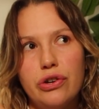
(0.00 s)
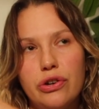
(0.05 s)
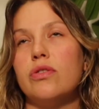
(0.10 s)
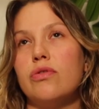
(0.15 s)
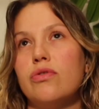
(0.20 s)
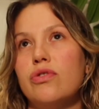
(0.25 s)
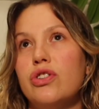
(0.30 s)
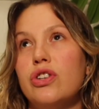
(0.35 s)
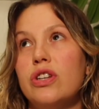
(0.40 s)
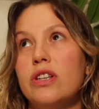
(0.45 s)
so
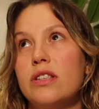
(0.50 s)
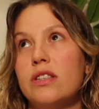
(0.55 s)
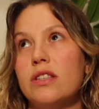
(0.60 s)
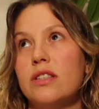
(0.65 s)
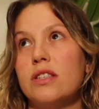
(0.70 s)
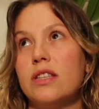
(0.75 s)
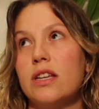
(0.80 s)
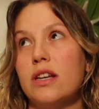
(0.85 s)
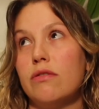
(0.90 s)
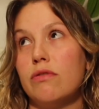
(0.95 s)

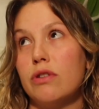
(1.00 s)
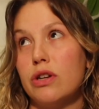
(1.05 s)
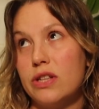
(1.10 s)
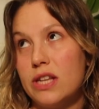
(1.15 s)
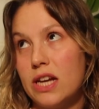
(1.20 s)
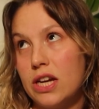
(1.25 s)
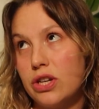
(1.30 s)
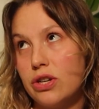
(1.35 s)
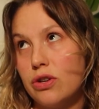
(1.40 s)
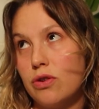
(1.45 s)
she's in a
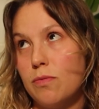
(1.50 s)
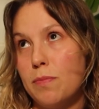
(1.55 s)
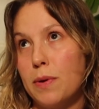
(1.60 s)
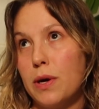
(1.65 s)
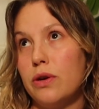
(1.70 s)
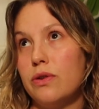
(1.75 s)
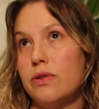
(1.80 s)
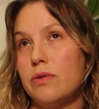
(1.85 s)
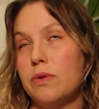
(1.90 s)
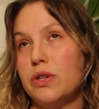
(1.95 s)
rotational
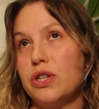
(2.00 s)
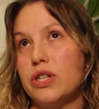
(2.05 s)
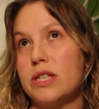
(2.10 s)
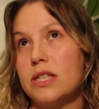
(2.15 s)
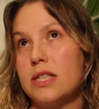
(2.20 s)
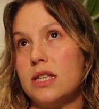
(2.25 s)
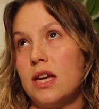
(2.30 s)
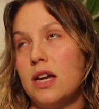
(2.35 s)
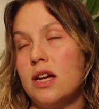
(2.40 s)
post, which is